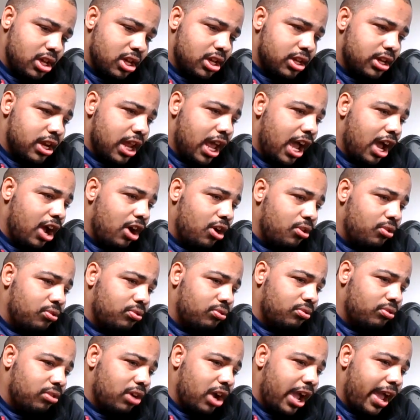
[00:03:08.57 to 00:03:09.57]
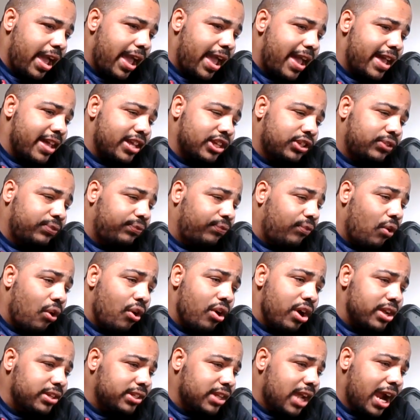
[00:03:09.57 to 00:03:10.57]
Now, as
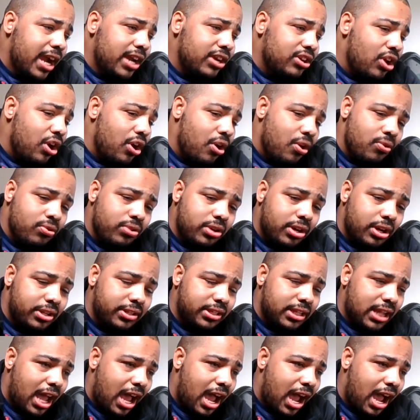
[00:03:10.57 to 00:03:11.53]
far as I know, 'cause